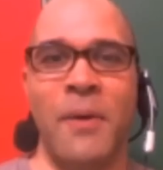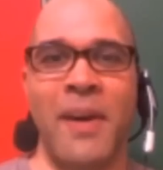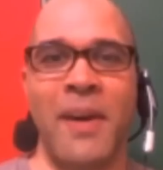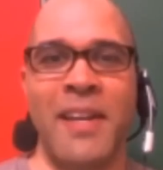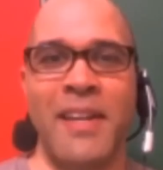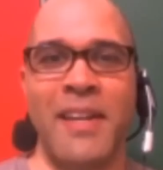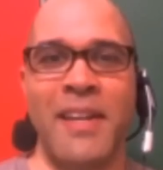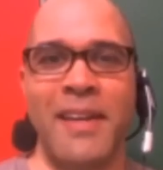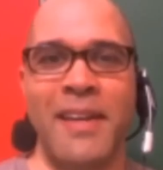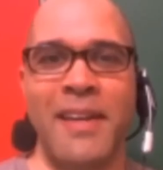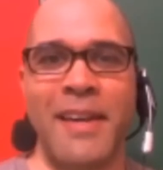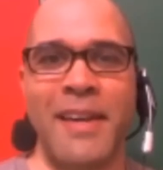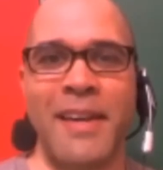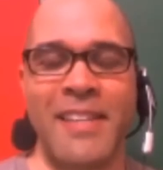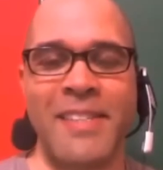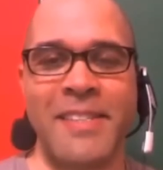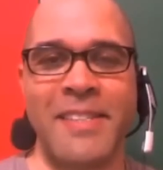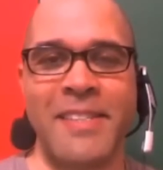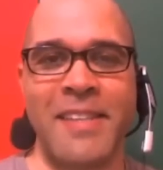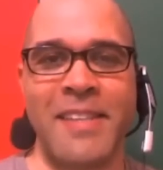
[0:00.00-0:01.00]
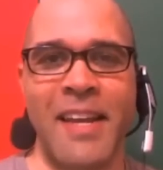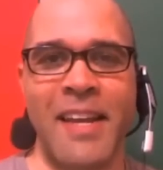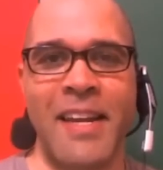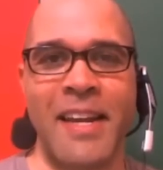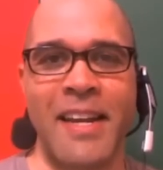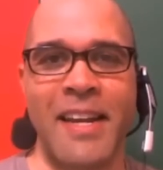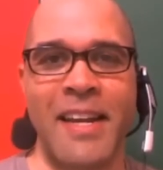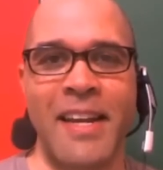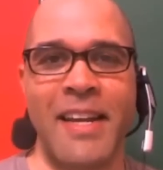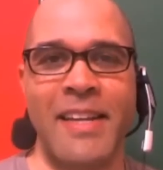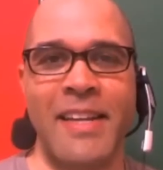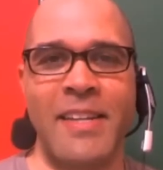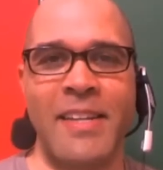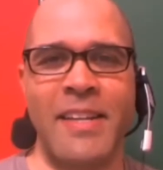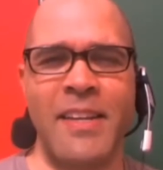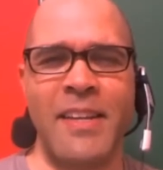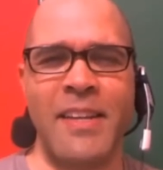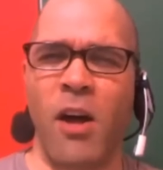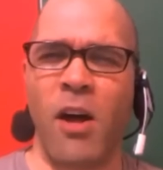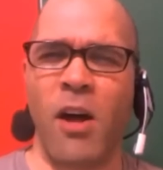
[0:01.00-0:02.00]
had no idea. That's exciting. It
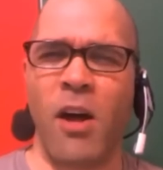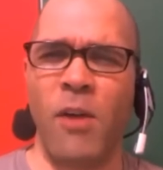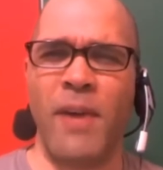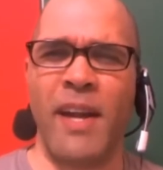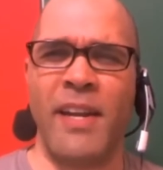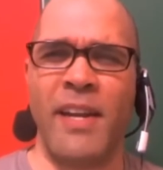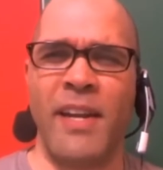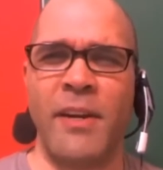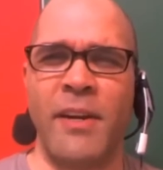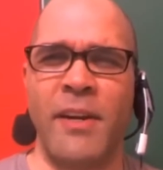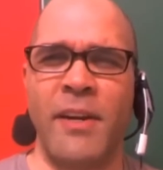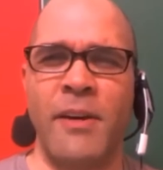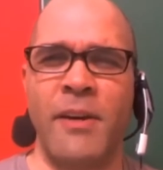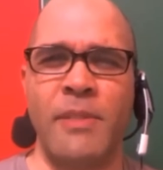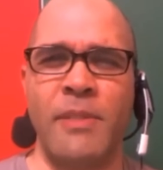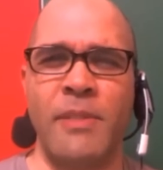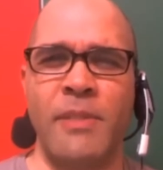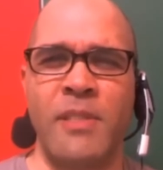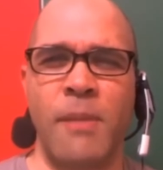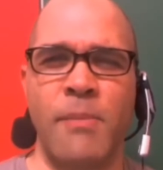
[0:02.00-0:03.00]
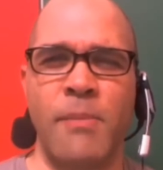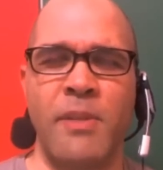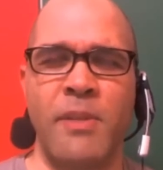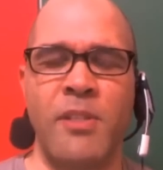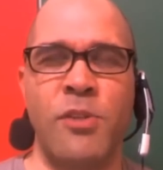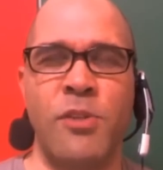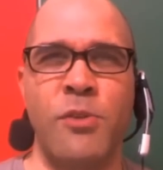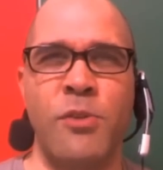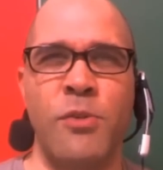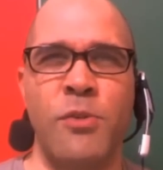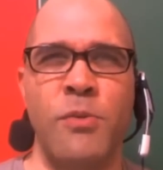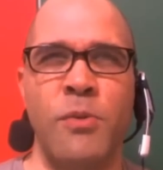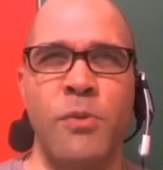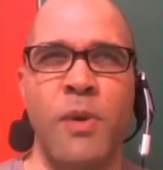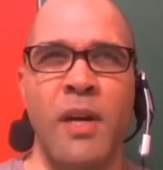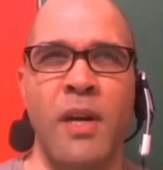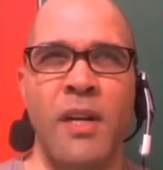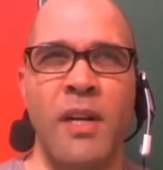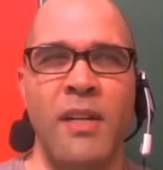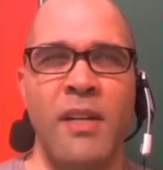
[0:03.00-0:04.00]
did all right here. It was number
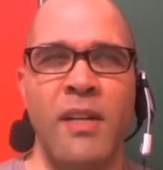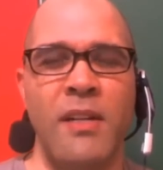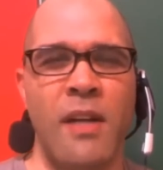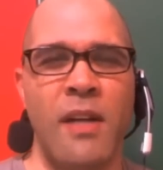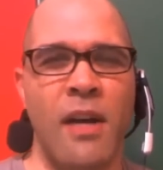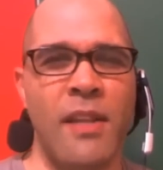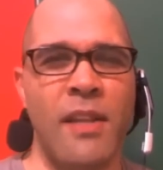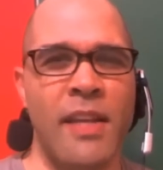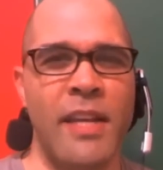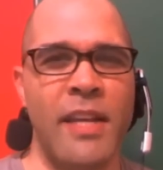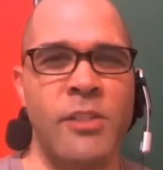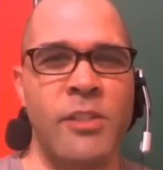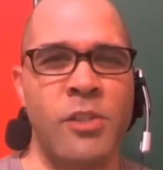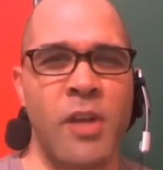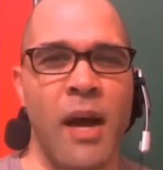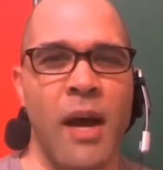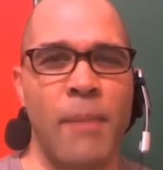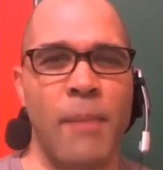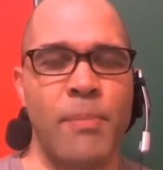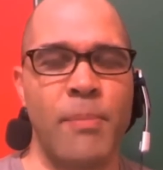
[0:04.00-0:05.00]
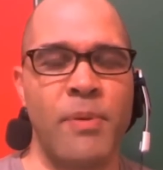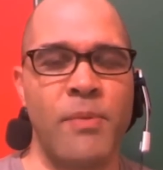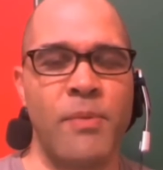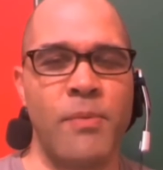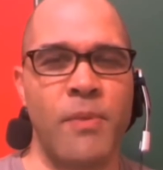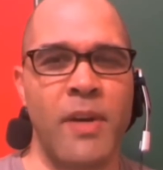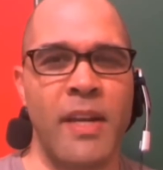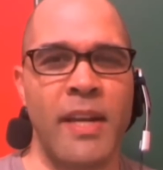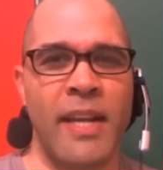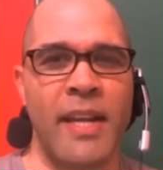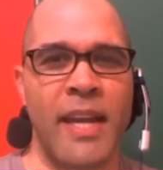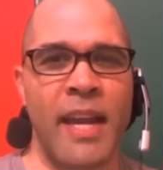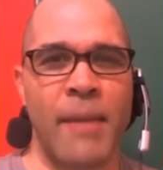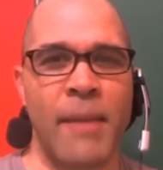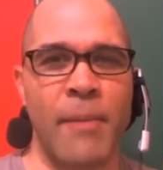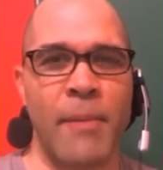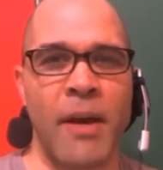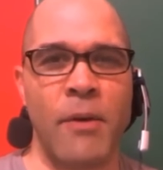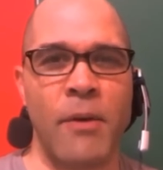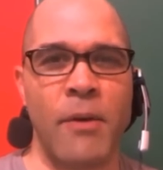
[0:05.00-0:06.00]
2 on the eShop when it
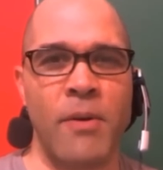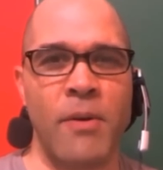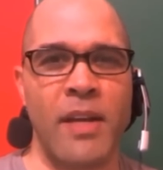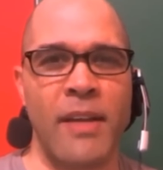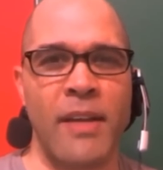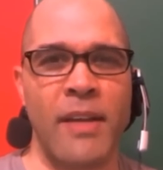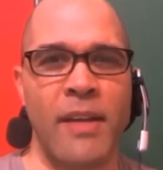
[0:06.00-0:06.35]
came out,